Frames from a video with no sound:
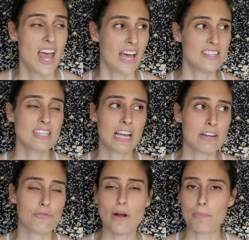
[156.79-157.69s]
And this kind
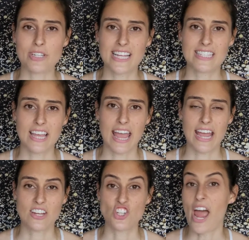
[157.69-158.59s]
of represents
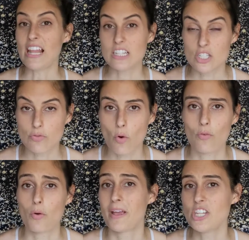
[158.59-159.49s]
a challenge for
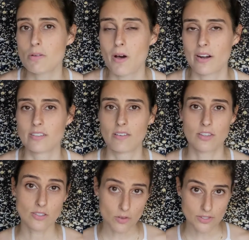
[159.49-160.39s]
formation models of the
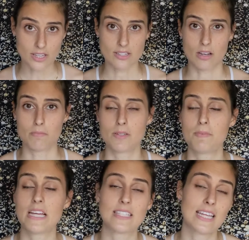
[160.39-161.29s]
solar system
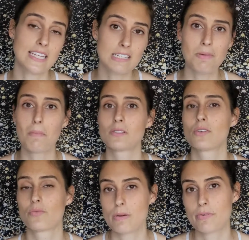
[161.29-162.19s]
because they need to be able to
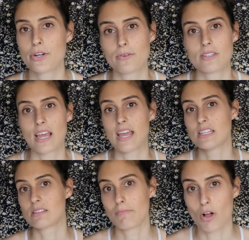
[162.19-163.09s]
reproduce a
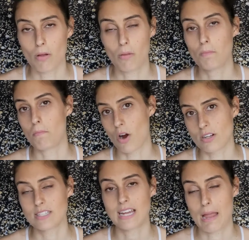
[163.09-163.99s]
small
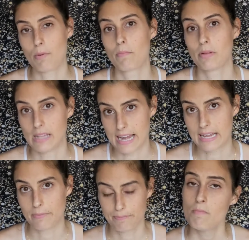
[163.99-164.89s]
Mars-type
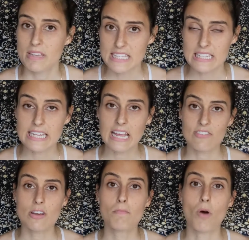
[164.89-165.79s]
planet. Basically,
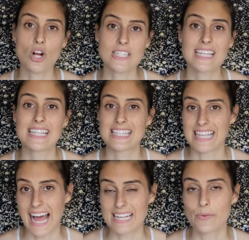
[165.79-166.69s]
given Mars's
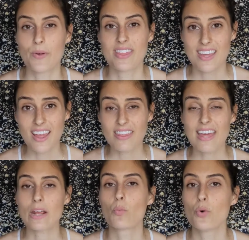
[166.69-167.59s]
size, we think
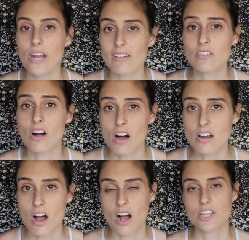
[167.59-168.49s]
that it would have gone
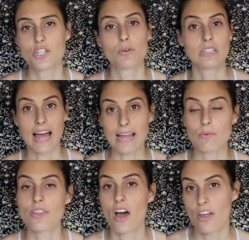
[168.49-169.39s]
on to collide
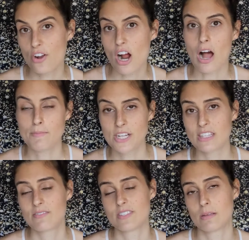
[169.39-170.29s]
with other
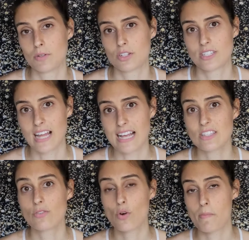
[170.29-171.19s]
objects of similar size
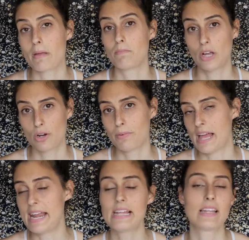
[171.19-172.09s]
to form a bigger
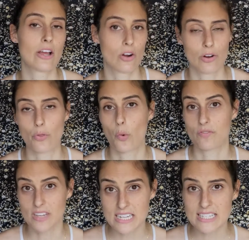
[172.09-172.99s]
planet like Earth or
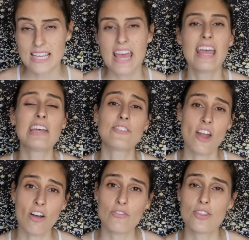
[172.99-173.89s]
Venus, if
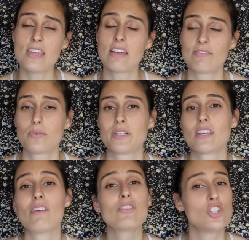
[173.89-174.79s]
not for the influence
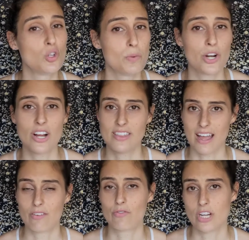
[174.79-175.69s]
of Jupiter in
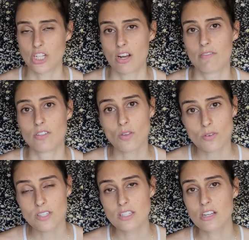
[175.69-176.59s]
that region of the solar
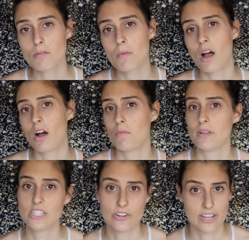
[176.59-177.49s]
system
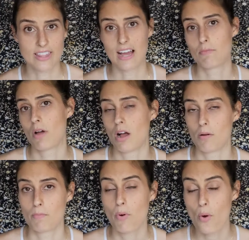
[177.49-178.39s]
during that
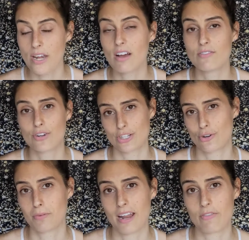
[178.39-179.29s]
point of
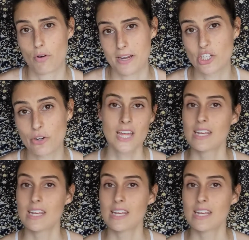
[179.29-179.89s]
terrestrial planet formation.